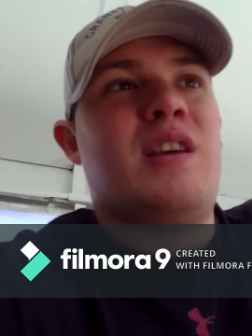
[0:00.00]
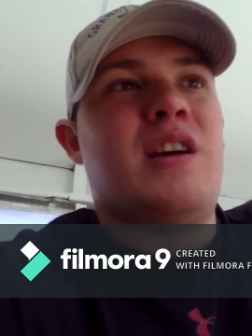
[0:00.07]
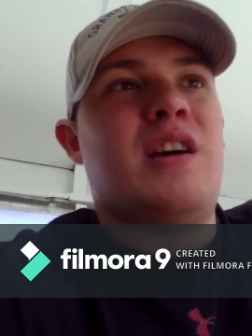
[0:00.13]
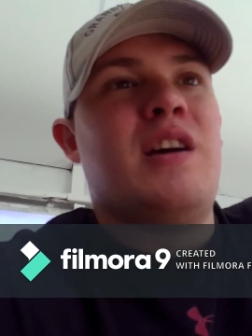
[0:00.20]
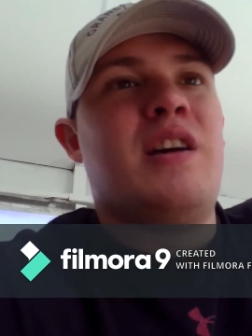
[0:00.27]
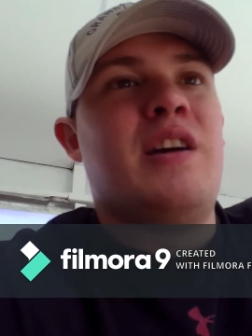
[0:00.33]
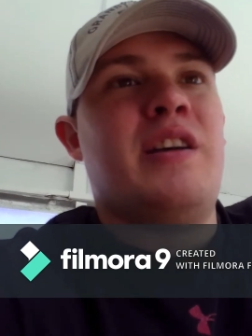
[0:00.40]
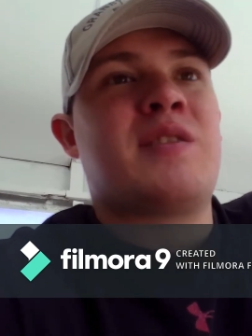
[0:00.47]

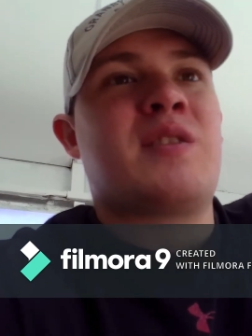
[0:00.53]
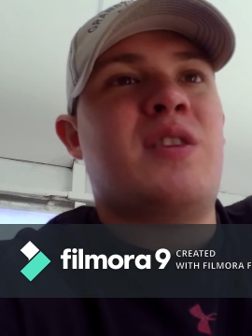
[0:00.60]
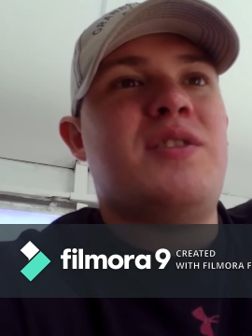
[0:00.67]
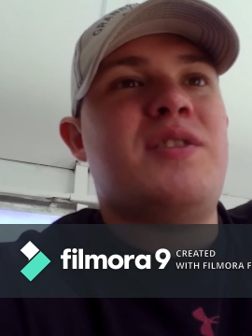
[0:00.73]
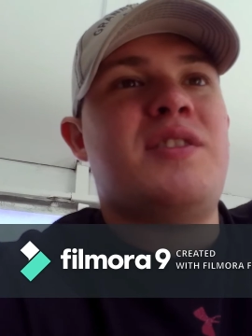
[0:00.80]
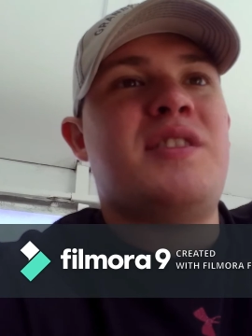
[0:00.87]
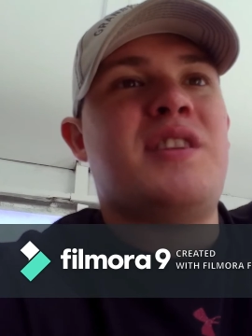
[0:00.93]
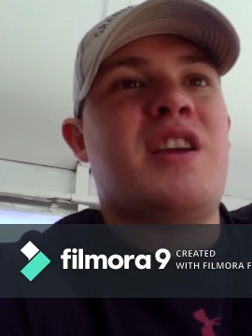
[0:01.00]
It's called
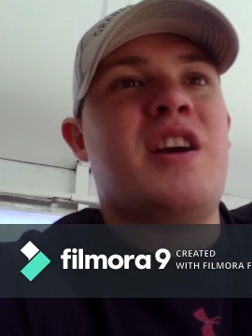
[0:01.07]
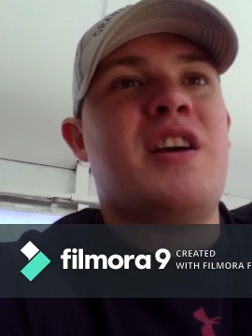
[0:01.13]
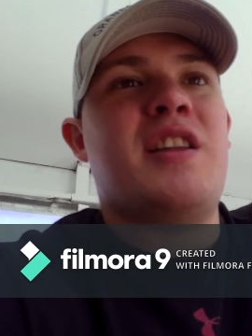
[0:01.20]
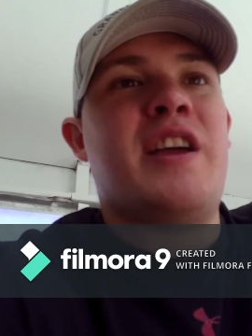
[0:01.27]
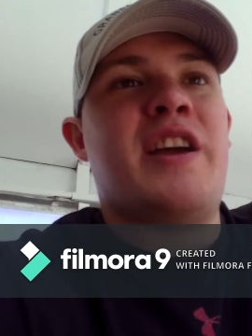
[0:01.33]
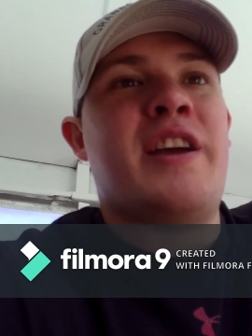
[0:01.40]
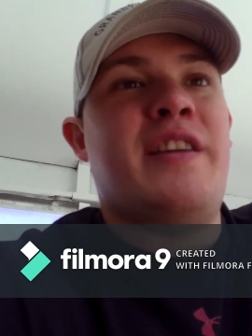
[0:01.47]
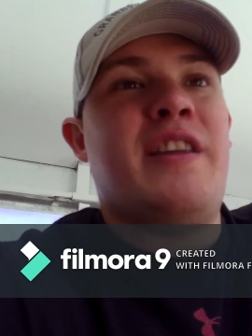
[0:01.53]
Justin Connolly.
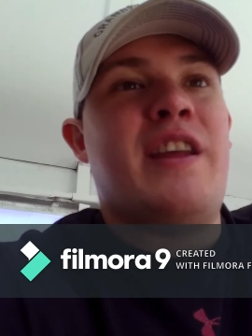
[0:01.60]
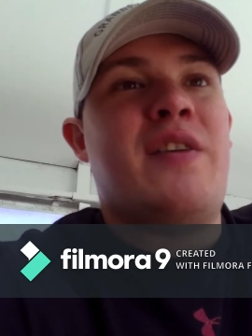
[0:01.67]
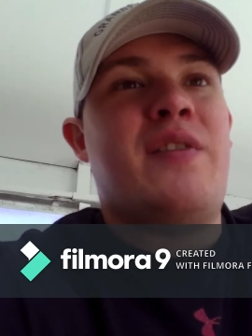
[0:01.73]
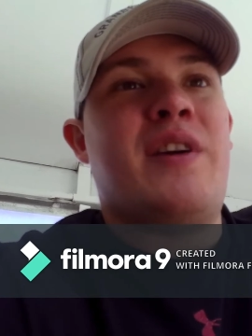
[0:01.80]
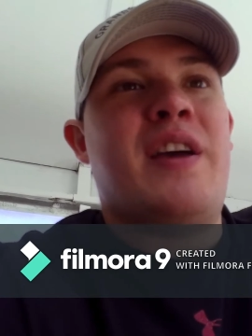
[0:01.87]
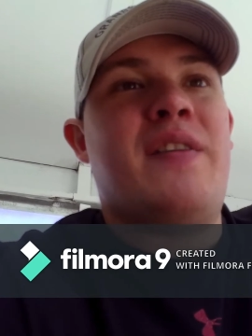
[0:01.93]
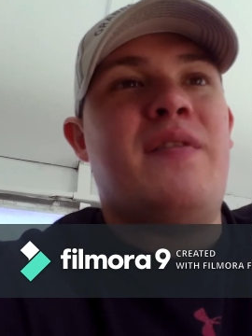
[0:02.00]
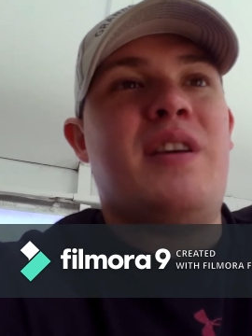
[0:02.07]
Now I
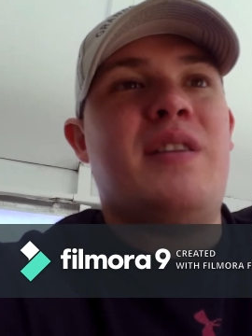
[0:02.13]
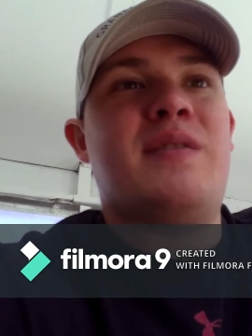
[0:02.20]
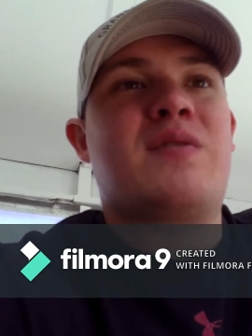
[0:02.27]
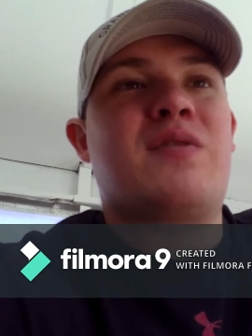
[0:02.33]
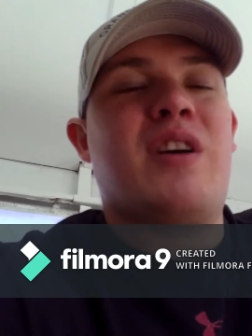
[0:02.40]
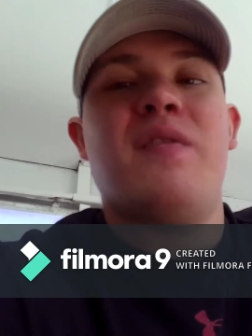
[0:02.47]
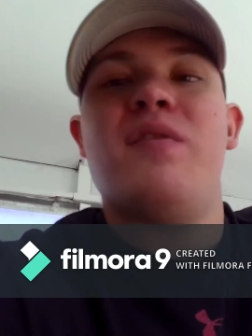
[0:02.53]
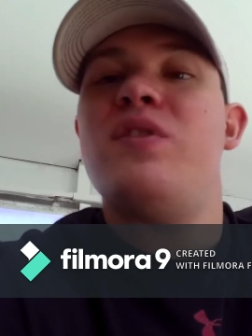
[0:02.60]
have 8
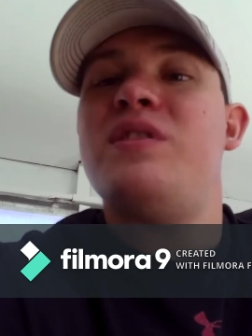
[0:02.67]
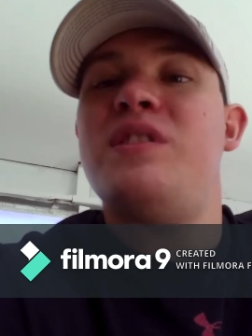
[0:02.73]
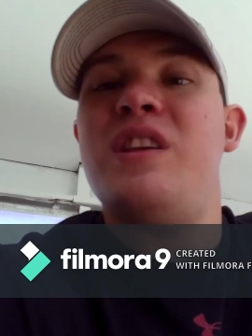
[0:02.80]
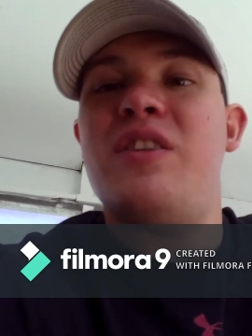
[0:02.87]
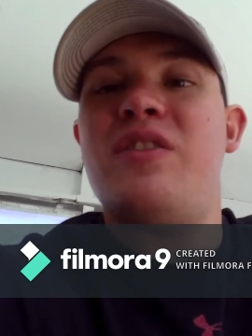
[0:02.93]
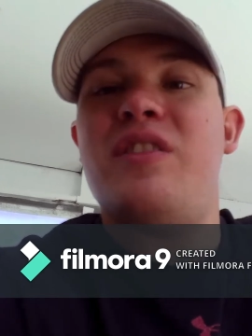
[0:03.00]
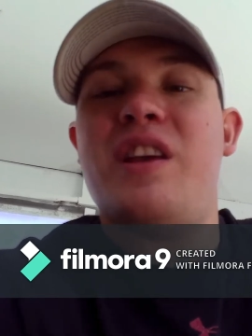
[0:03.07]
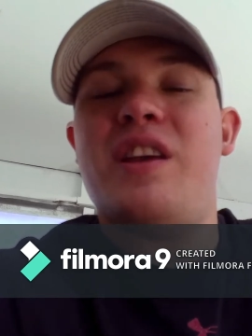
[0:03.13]
subscribers.
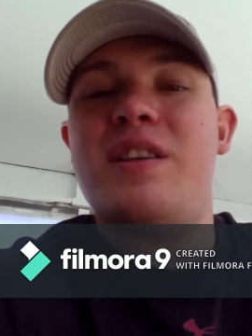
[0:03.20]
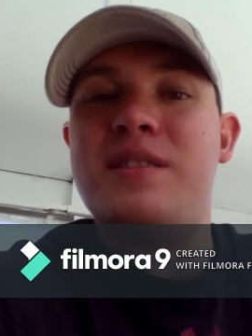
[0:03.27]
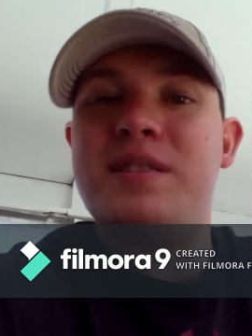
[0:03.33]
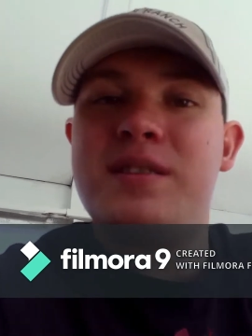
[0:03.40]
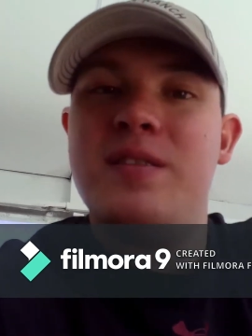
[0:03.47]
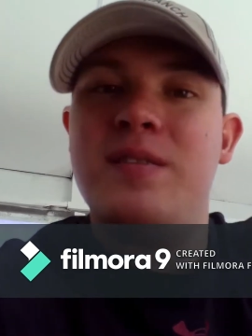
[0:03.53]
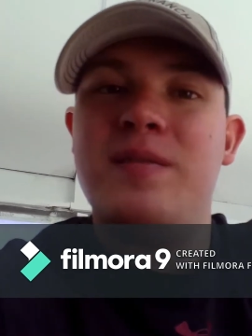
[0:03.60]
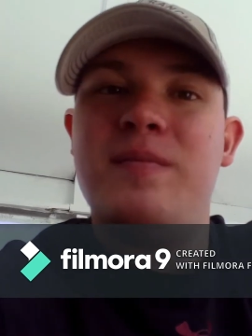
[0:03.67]
Here it is.